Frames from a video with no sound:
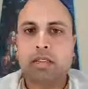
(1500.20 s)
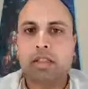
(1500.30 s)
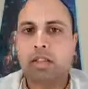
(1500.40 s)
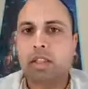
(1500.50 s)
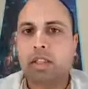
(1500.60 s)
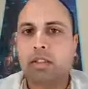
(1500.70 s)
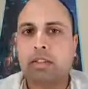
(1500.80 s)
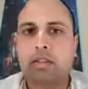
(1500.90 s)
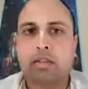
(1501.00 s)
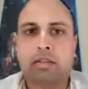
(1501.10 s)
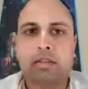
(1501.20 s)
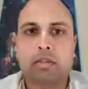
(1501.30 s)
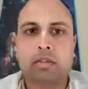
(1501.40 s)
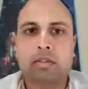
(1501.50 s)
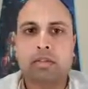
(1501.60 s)
they chanted
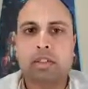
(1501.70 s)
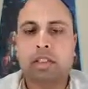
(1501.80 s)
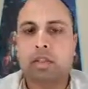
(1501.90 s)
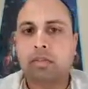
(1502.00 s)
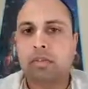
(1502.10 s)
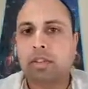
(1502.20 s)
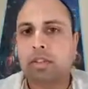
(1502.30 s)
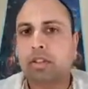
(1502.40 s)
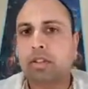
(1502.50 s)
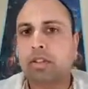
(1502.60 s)
the name of Krishna.